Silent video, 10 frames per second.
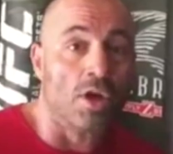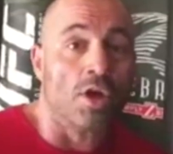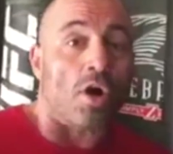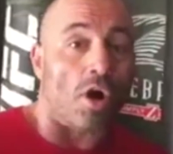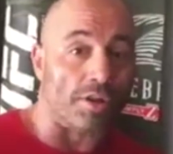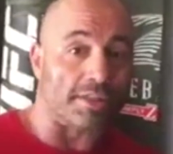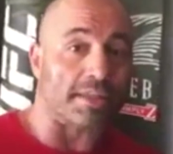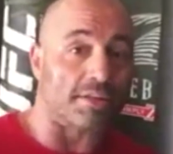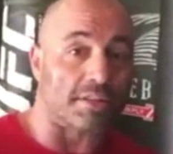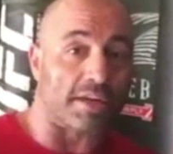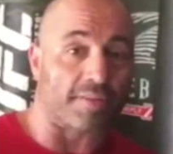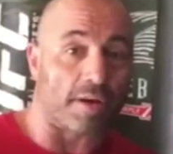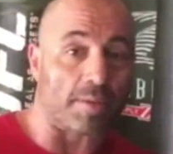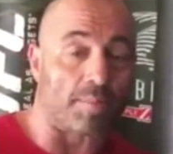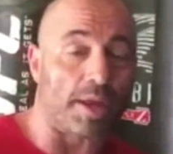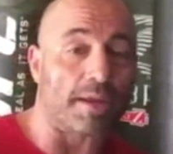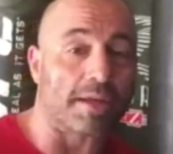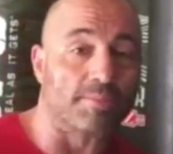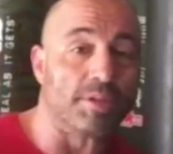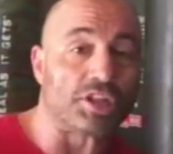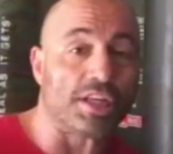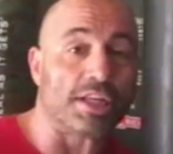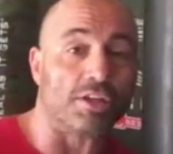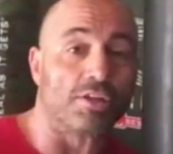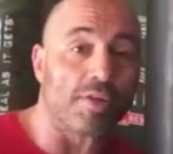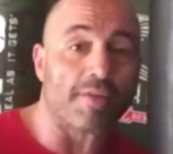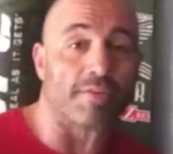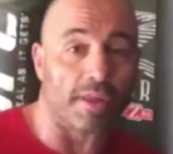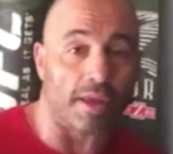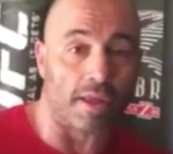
all this other stuff come into play because Machida can do everything.